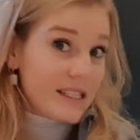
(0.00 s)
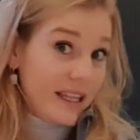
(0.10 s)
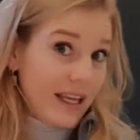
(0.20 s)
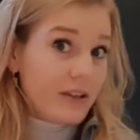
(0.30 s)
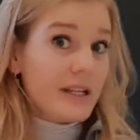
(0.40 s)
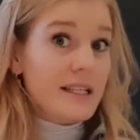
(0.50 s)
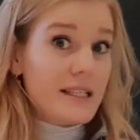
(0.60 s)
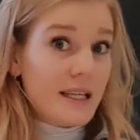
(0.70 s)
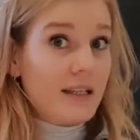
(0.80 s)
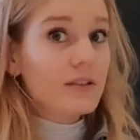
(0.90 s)
near his
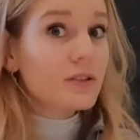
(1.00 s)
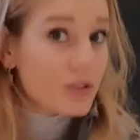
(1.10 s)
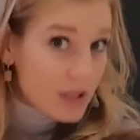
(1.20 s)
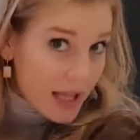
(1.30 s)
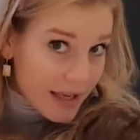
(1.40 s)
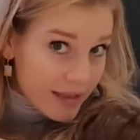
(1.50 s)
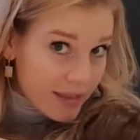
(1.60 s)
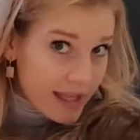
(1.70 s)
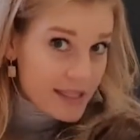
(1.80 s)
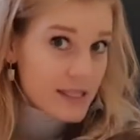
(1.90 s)
ear, not like
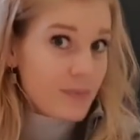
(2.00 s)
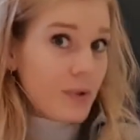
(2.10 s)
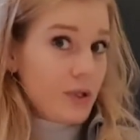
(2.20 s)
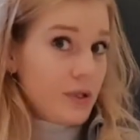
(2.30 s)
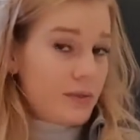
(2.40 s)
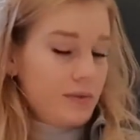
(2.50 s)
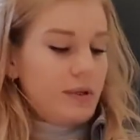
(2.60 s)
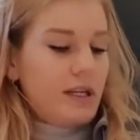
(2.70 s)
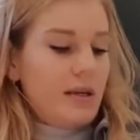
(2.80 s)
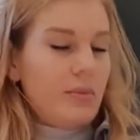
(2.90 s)
this, but
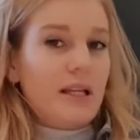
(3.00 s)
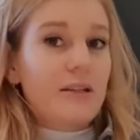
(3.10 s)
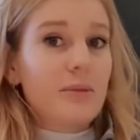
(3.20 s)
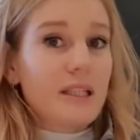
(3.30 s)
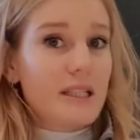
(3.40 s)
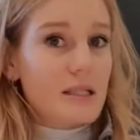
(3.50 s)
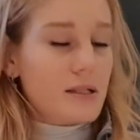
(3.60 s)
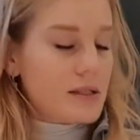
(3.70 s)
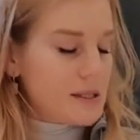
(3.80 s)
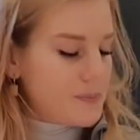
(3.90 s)
keep a little bit
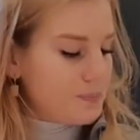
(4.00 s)
distance.